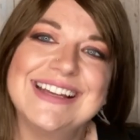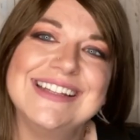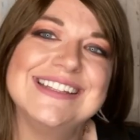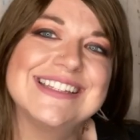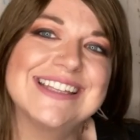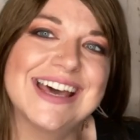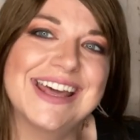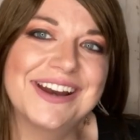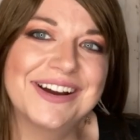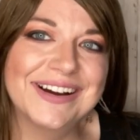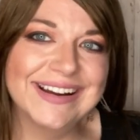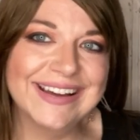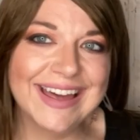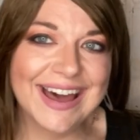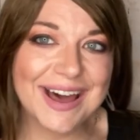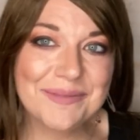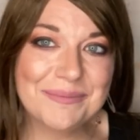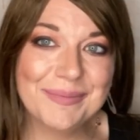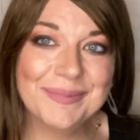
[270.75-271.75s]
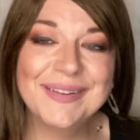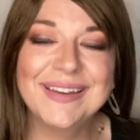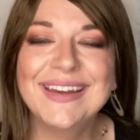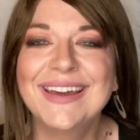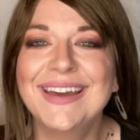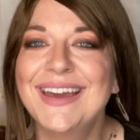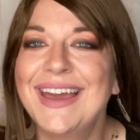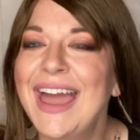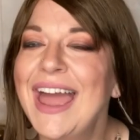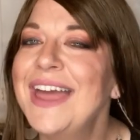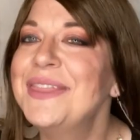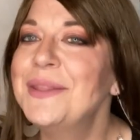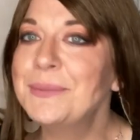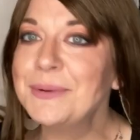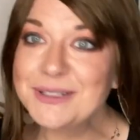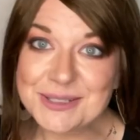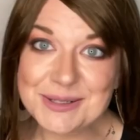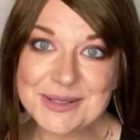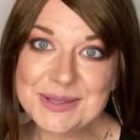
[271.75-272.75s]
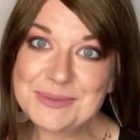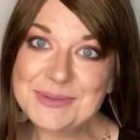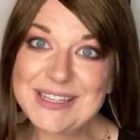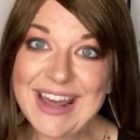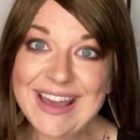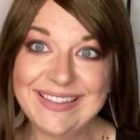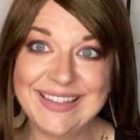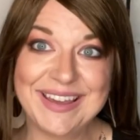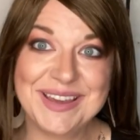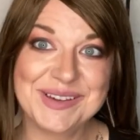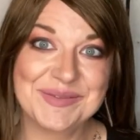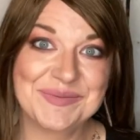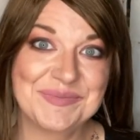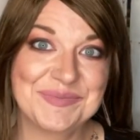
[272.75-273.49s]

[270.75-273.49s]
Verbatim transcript: inside her cap and then we'll do some styling.